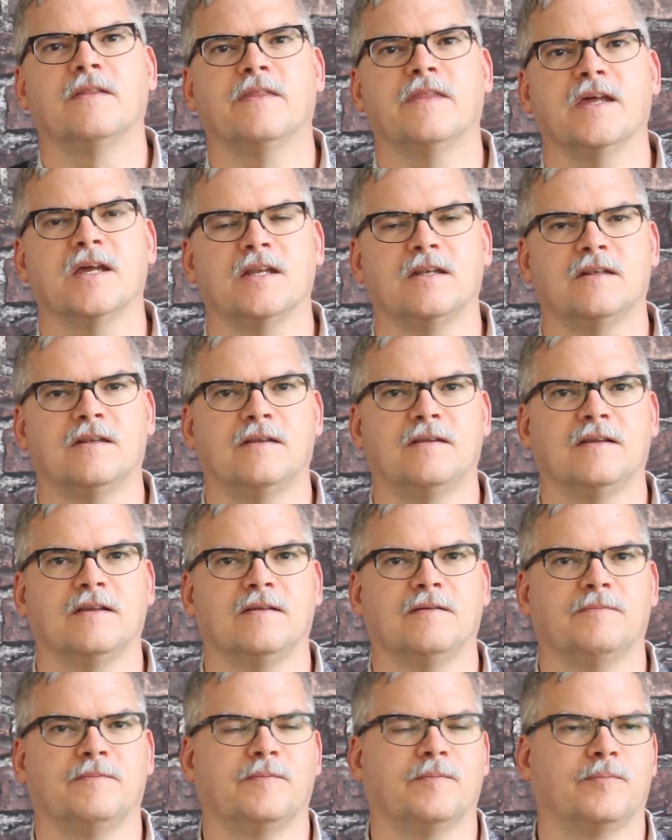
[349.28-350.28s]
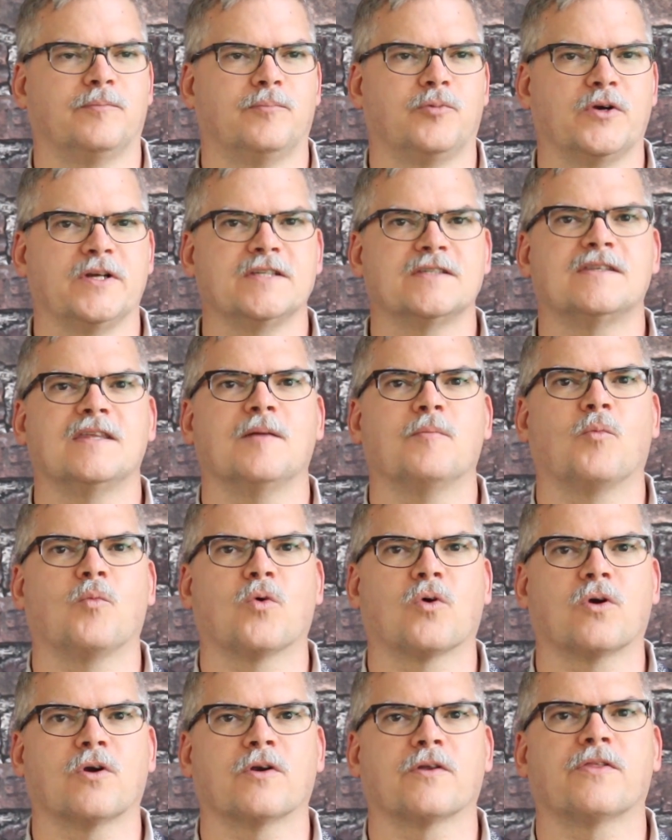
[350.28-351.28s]
that brings them
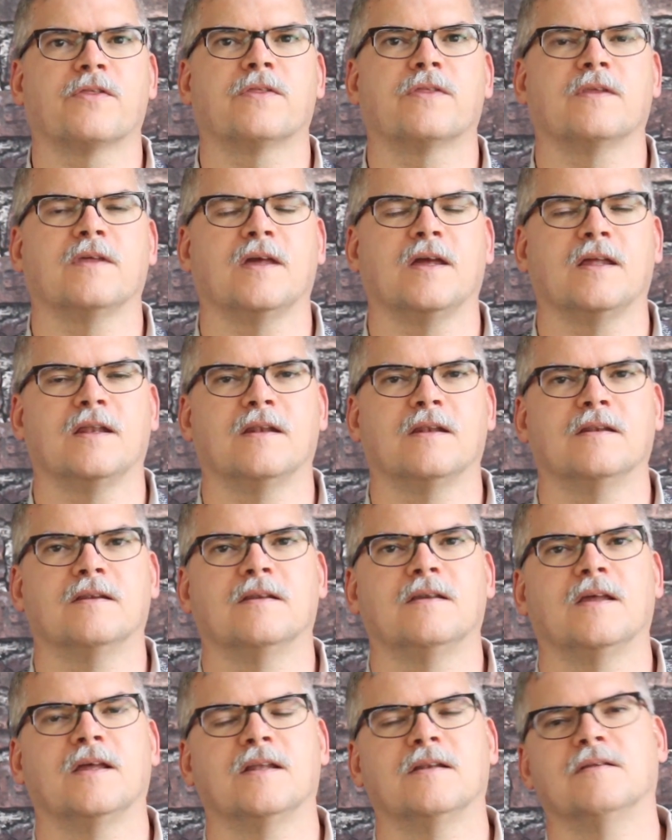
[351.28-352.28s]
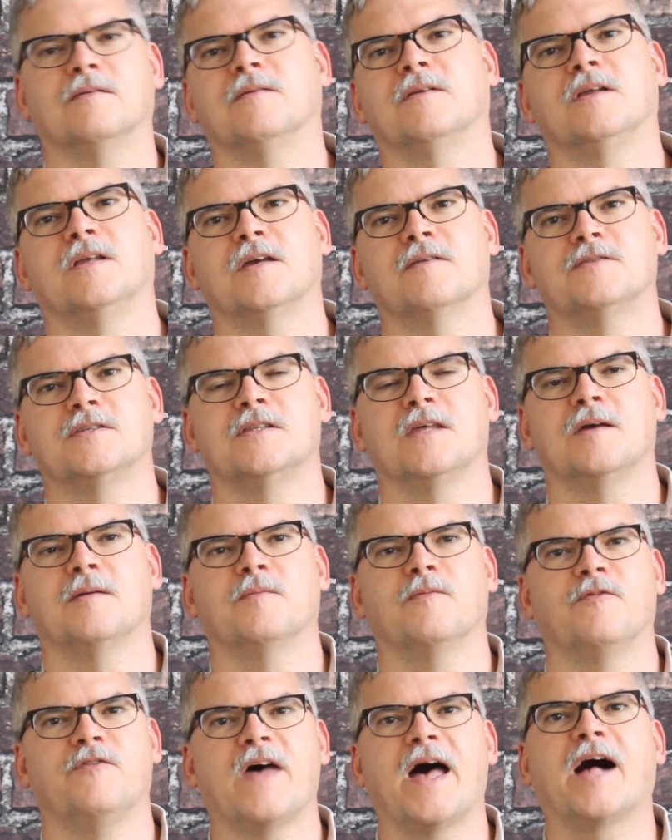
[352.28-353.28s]
worth and, and gives
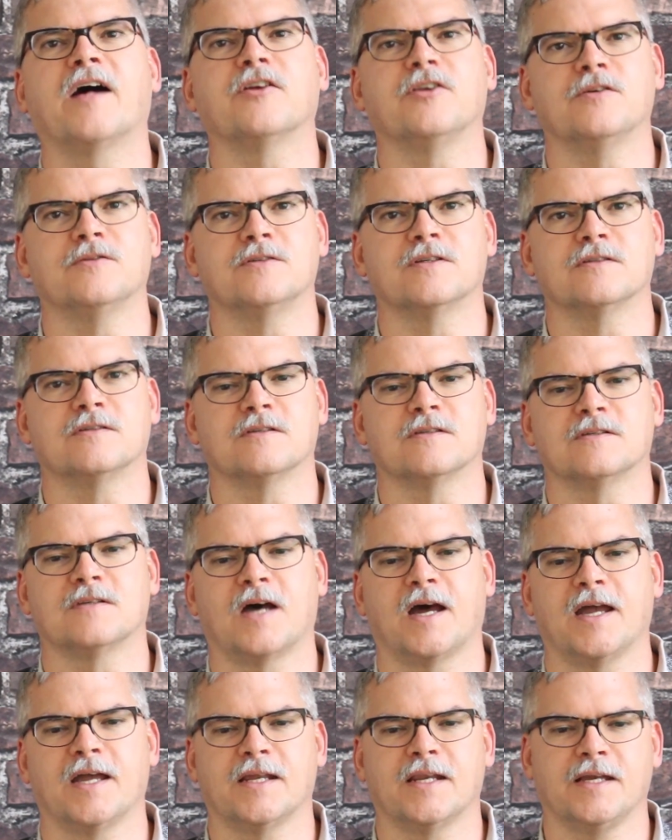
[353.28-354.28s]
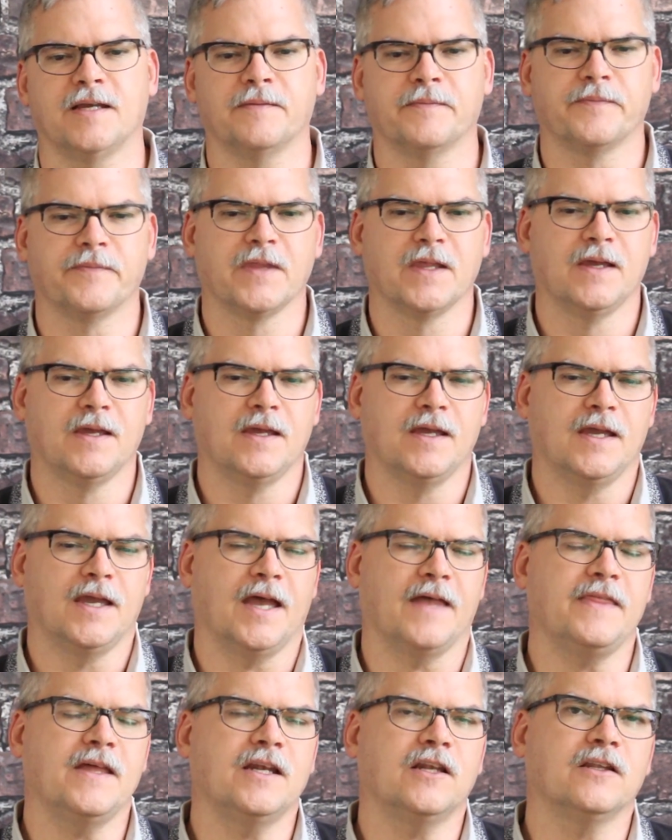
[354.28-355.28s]
them value to society?
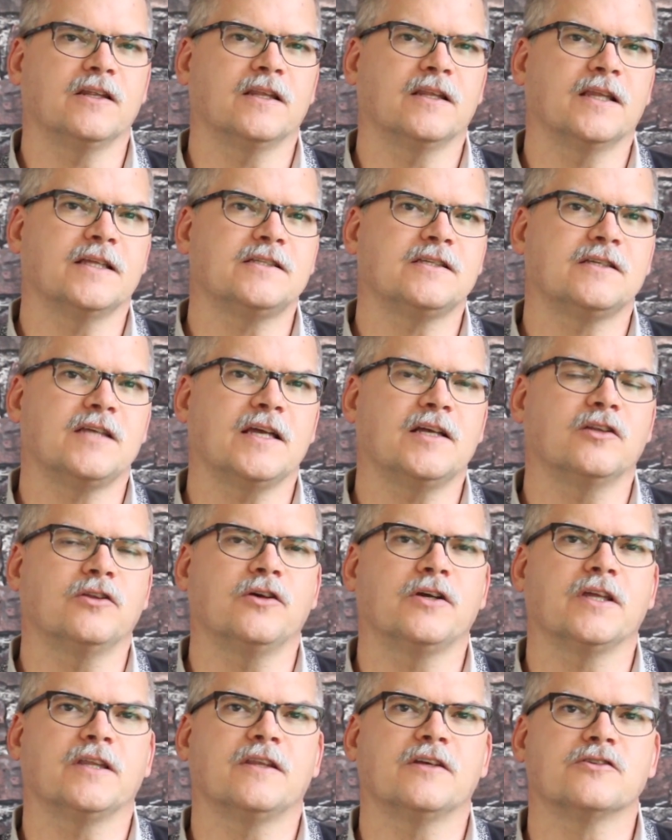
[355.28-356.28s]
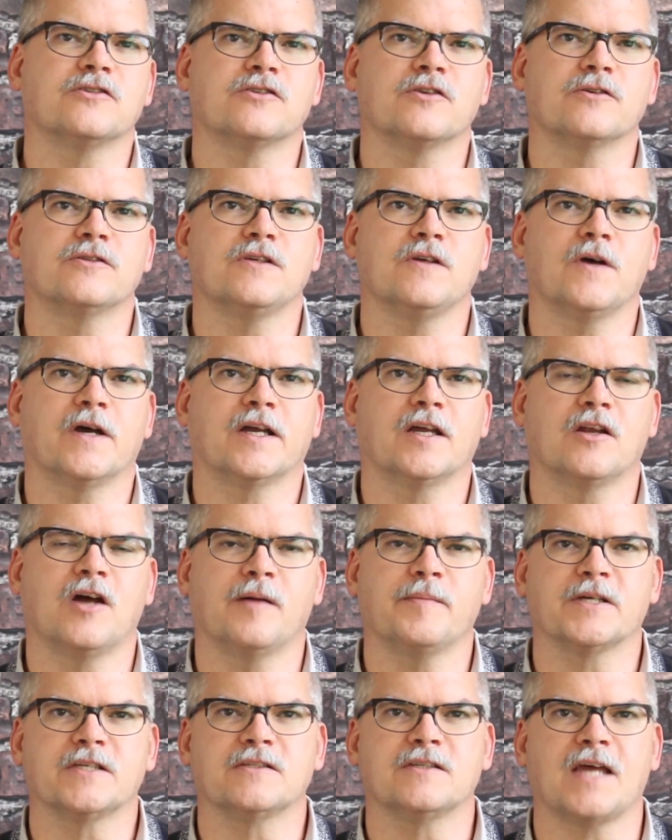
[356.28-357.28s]
And then let's take a look at their
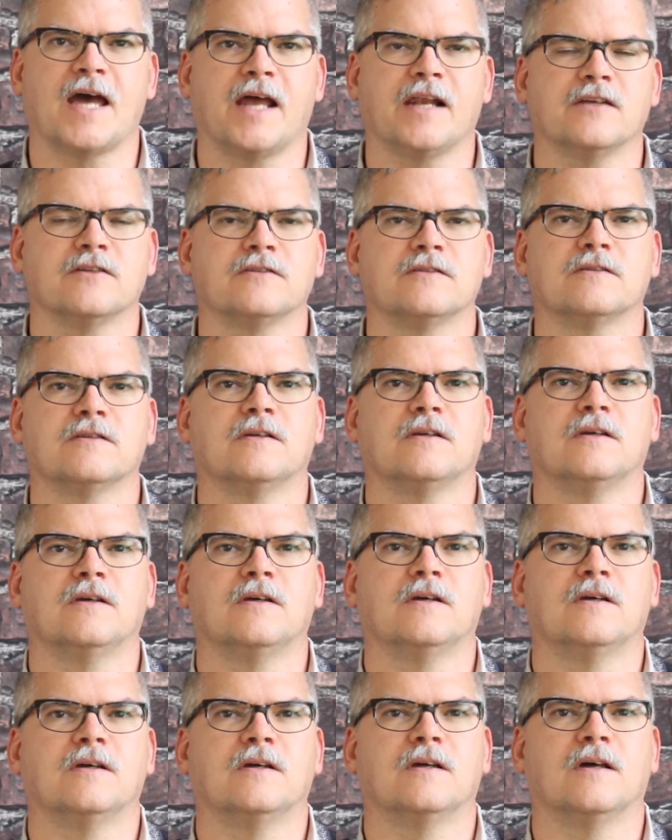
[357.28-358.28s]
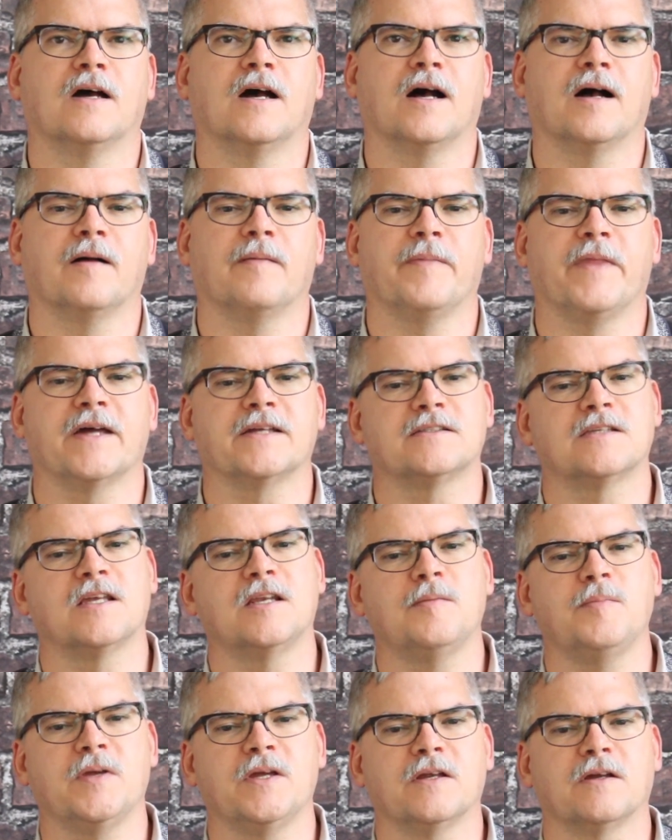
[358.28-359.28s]
socioeconomic status. Um, that's
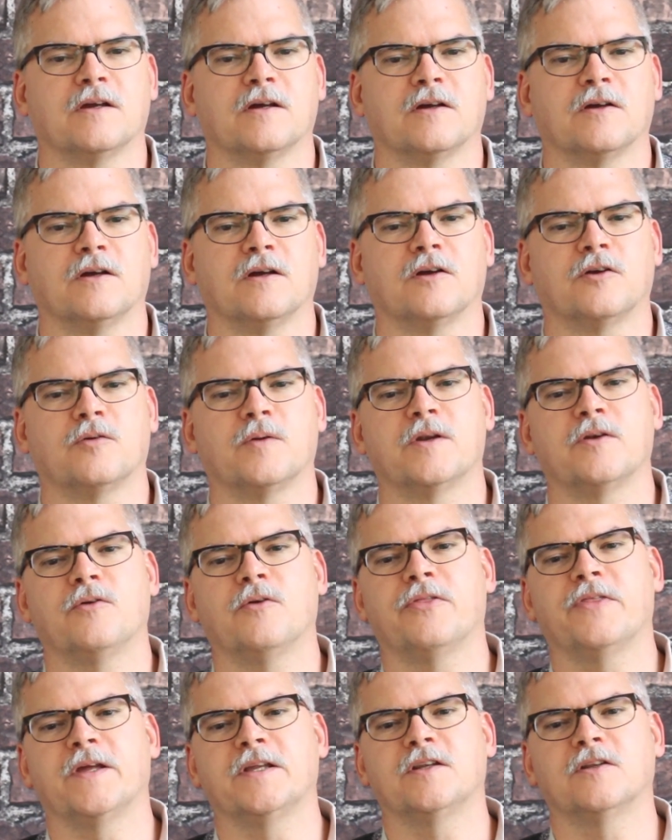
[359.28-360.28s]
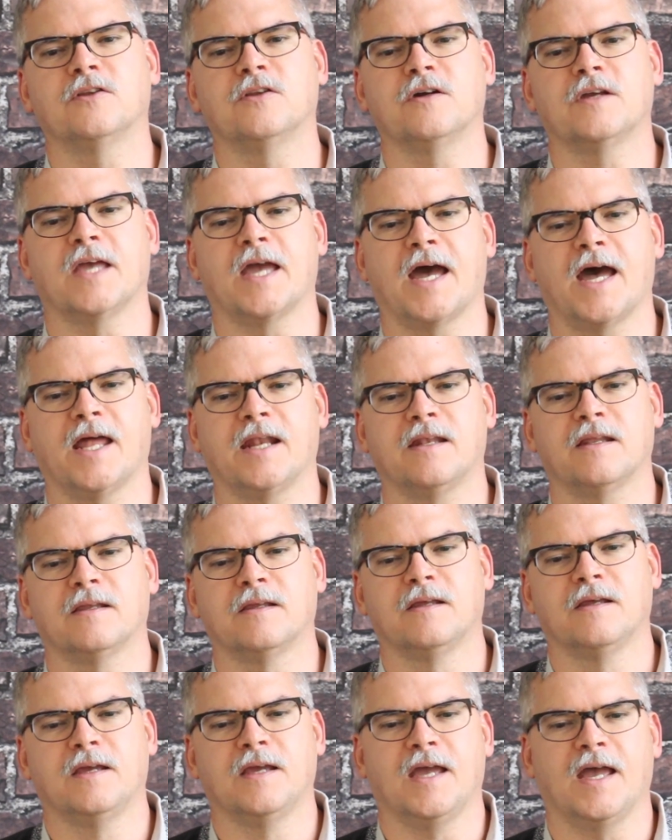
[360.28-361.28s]
going to be a, a critical thing to look at.
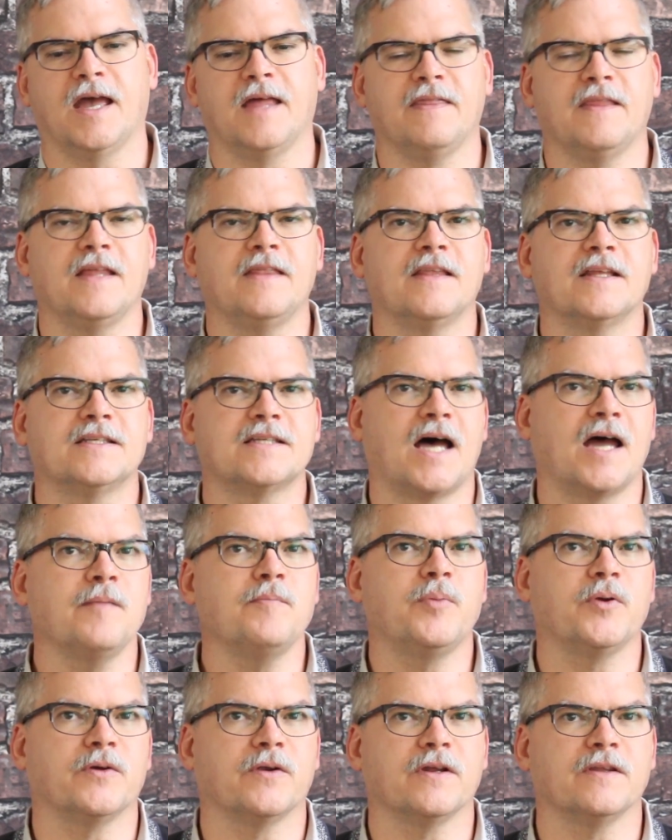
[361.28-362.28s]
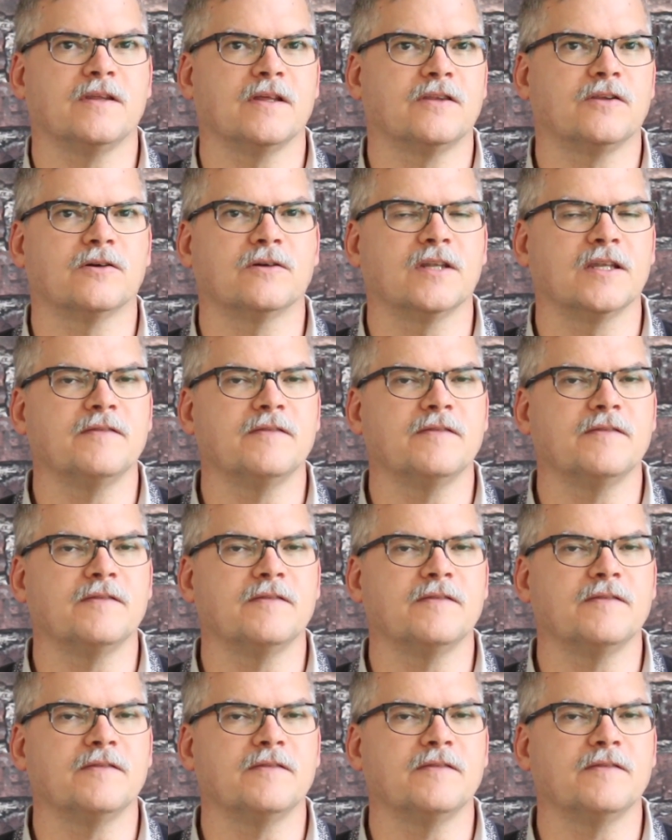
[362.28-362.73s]
And then the time period that they're